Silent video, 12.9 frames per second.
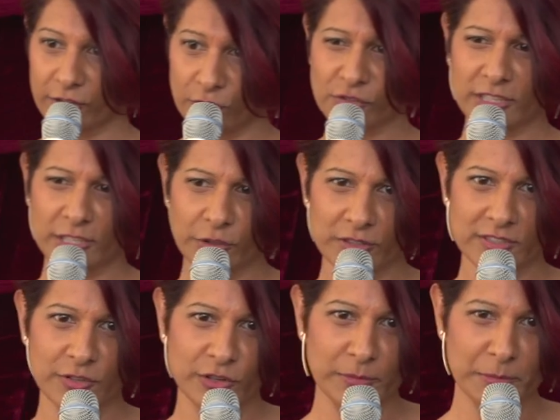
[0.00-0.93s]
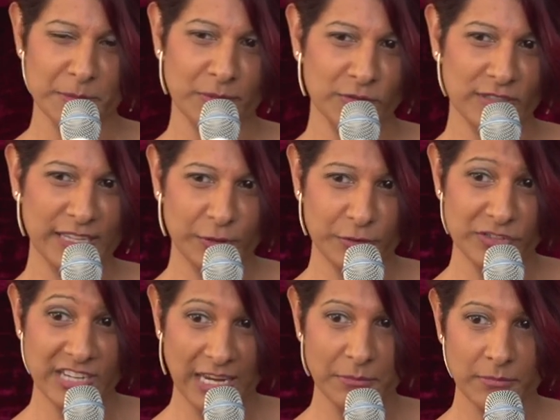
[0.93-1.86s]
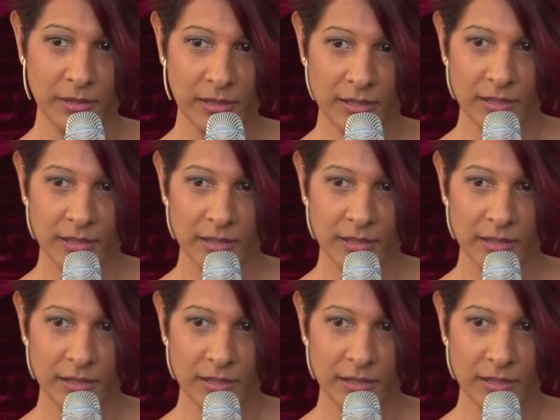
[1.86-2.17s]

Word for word: usually you can determine, but there's a layer of shame,